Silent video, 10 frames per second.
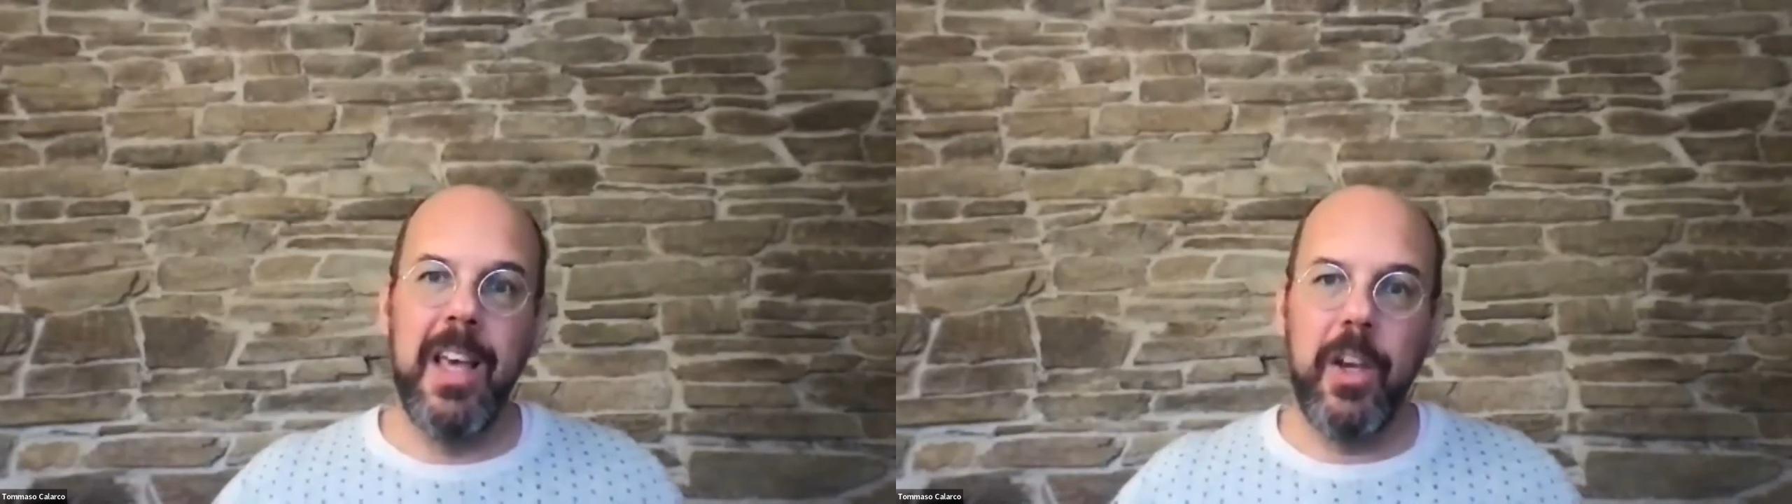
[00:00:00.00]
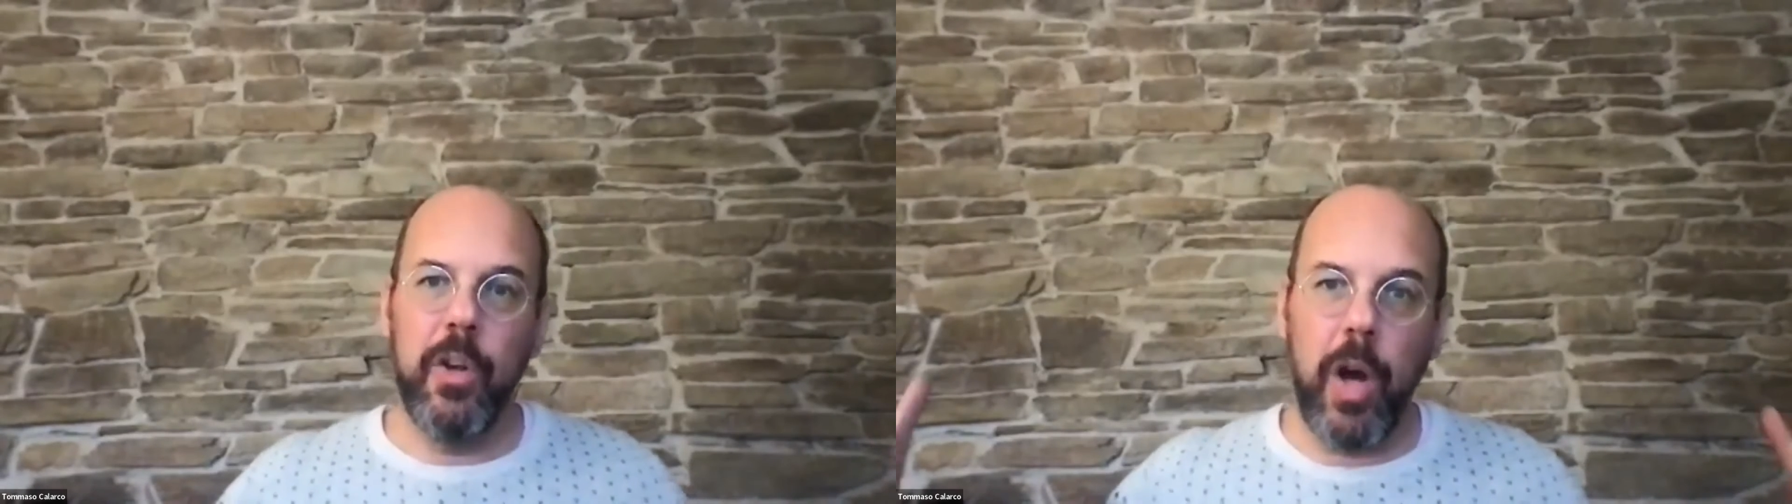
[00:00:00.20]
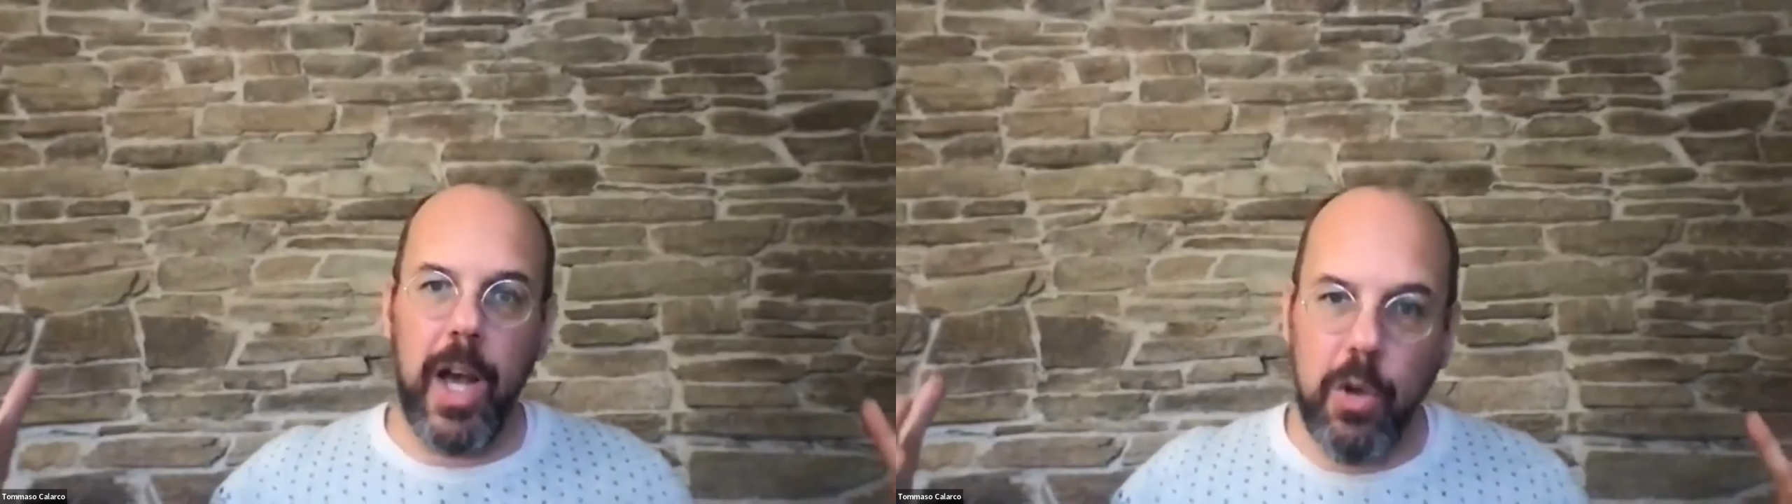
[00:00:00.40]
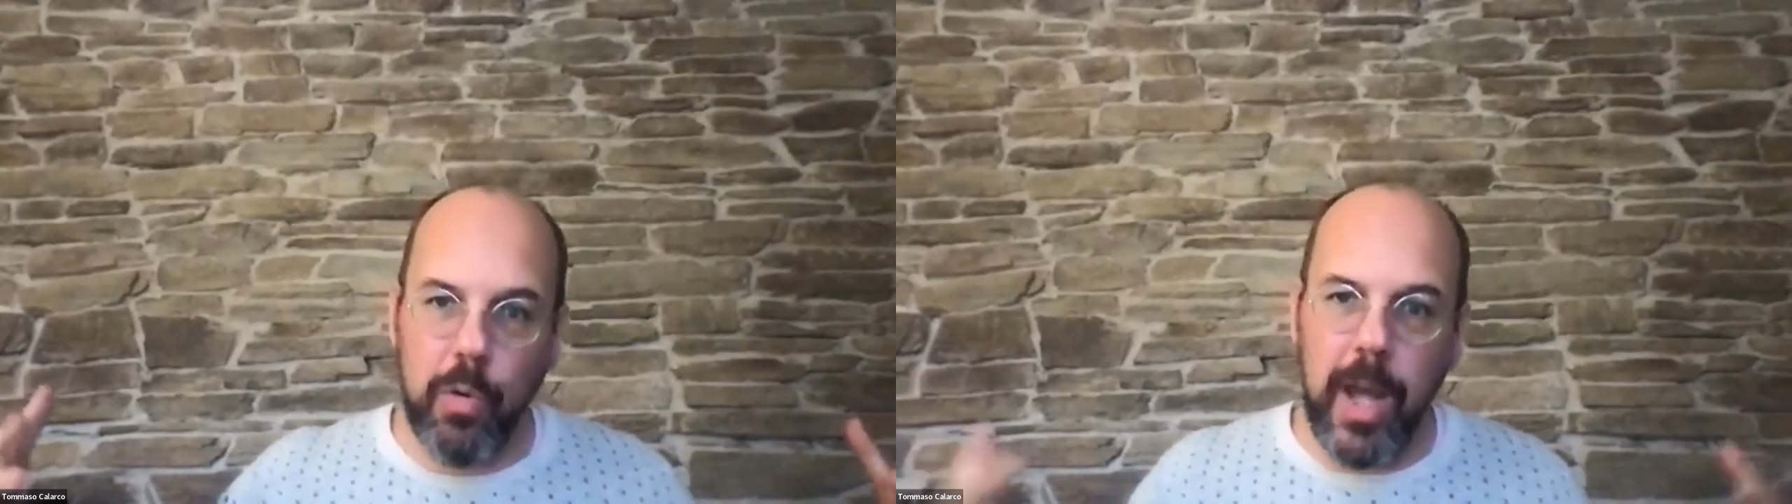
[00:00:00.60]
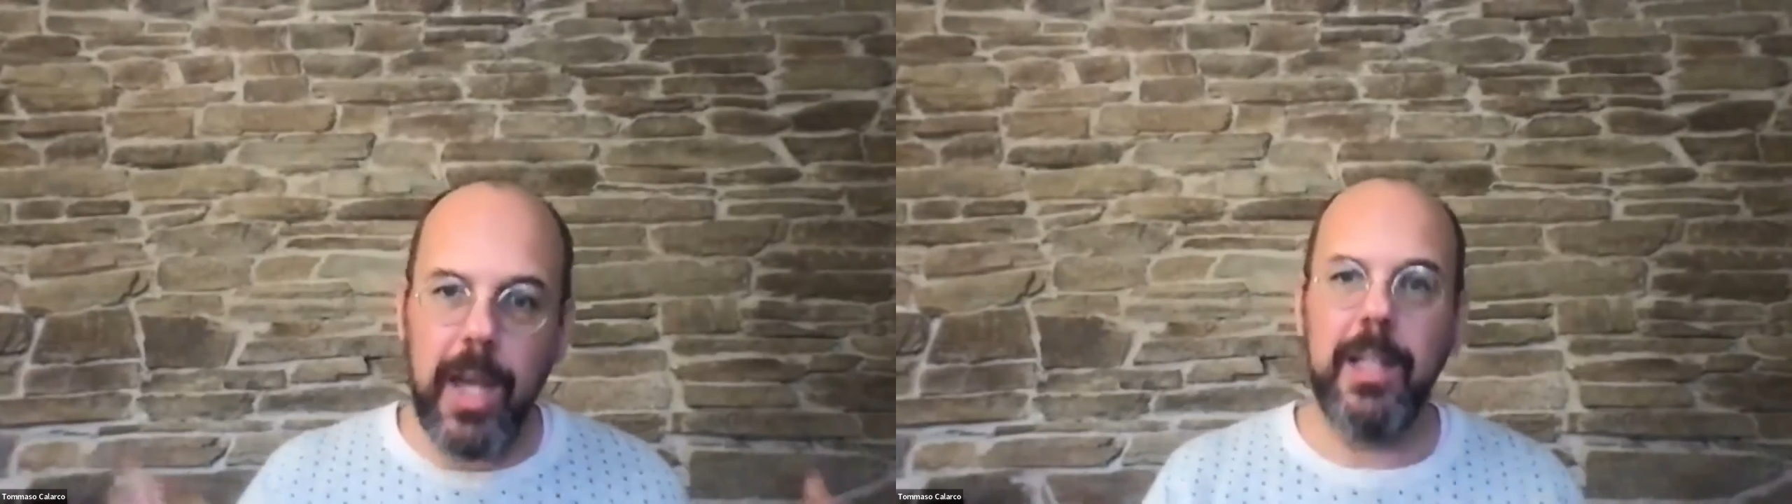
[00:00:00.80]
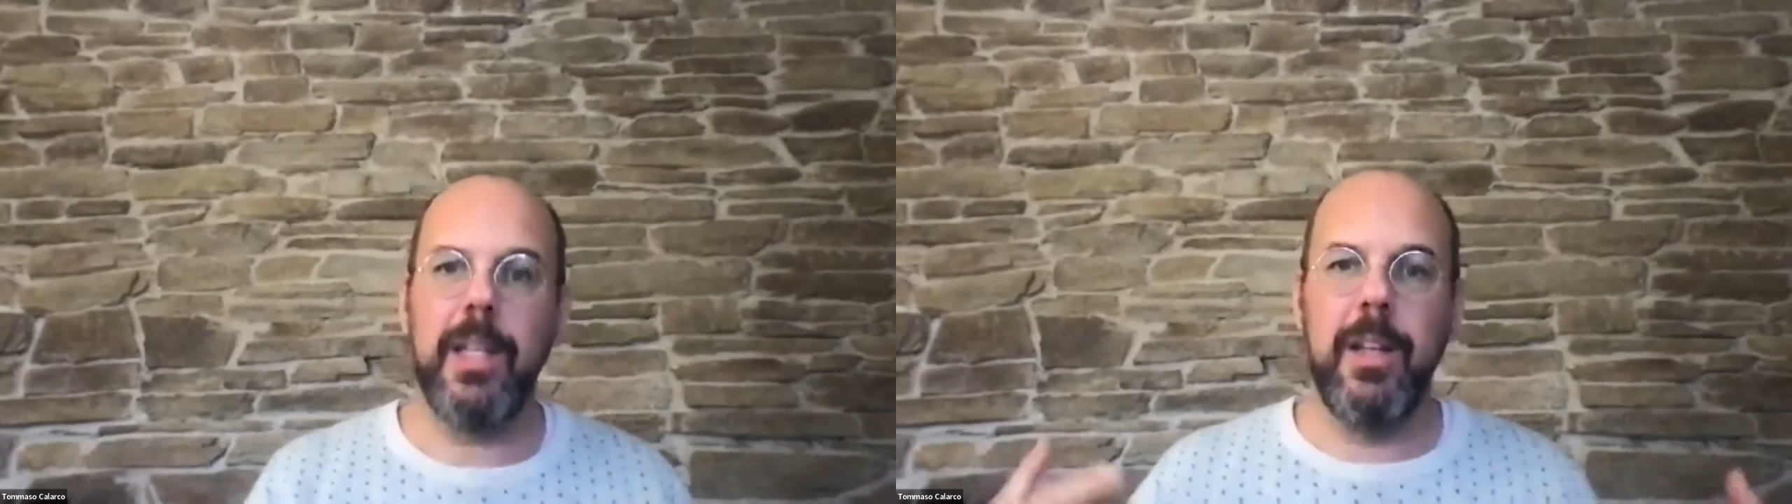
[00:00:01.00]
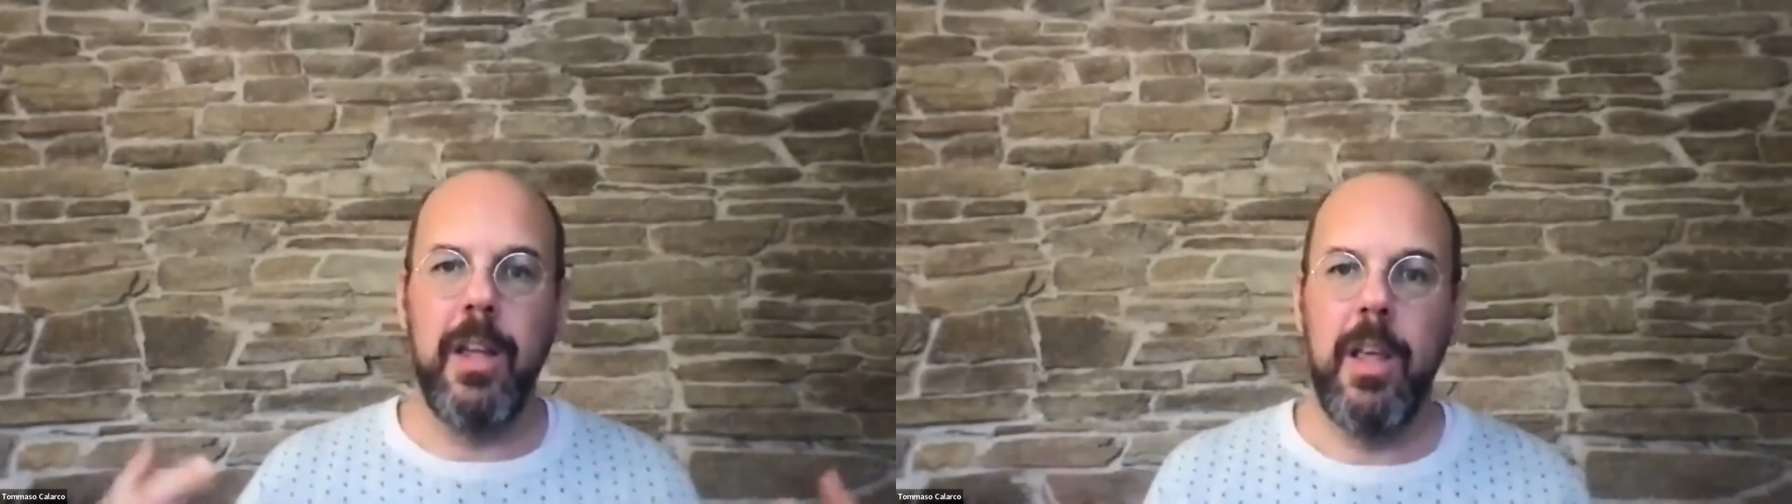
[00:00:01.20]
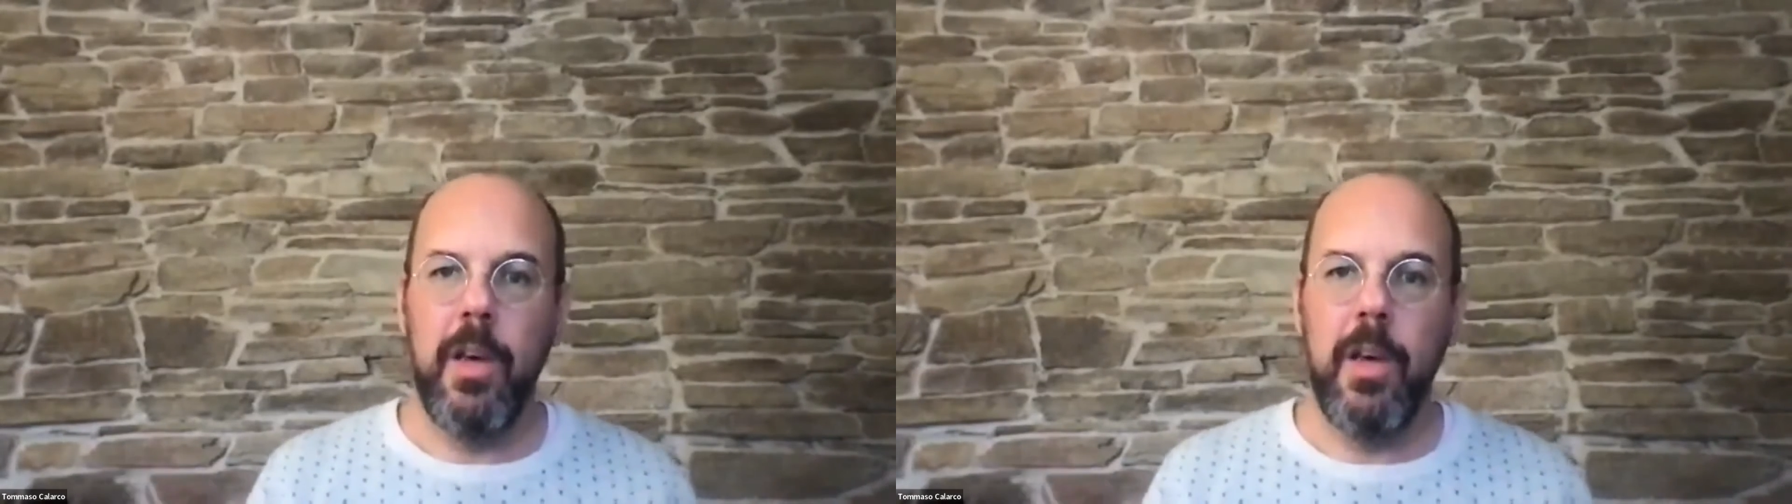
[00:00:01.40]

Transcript: you know, a united